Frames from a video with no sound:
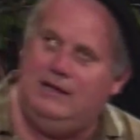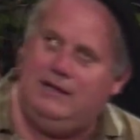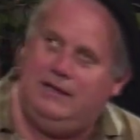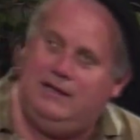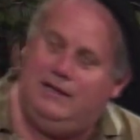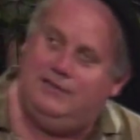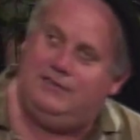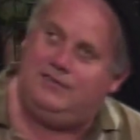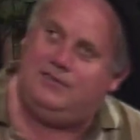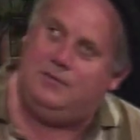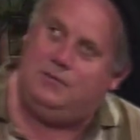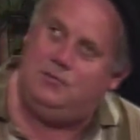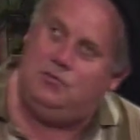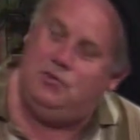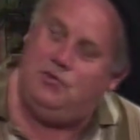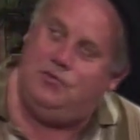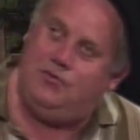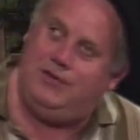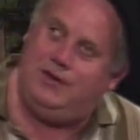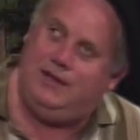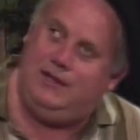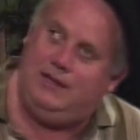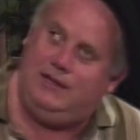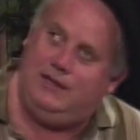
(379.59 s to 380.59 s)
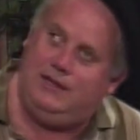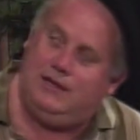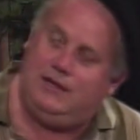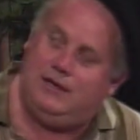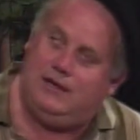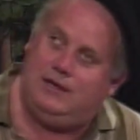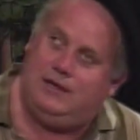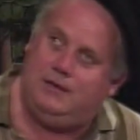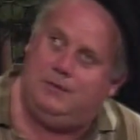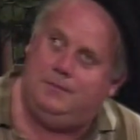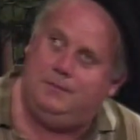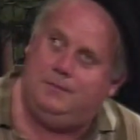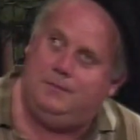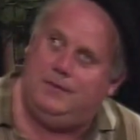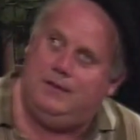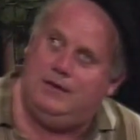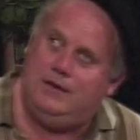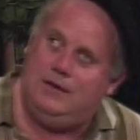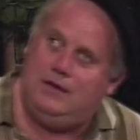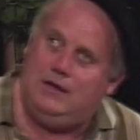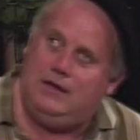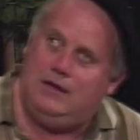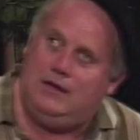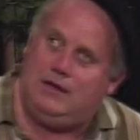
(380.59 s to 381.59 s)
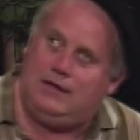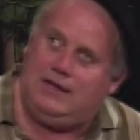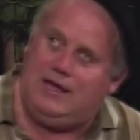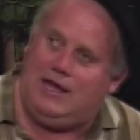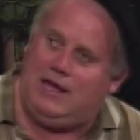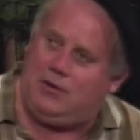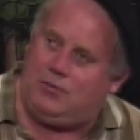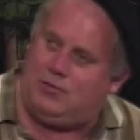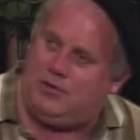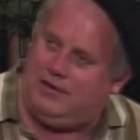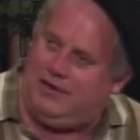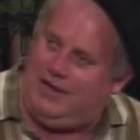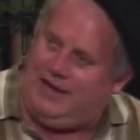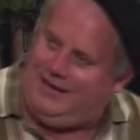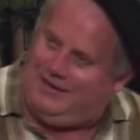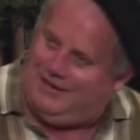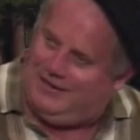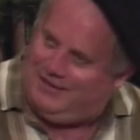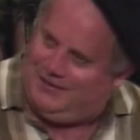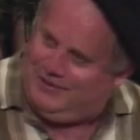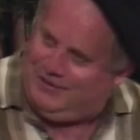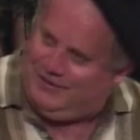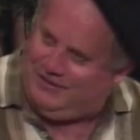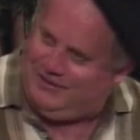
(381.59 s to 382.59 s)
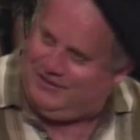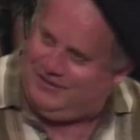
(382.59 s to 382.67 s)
is the movie Gang Related.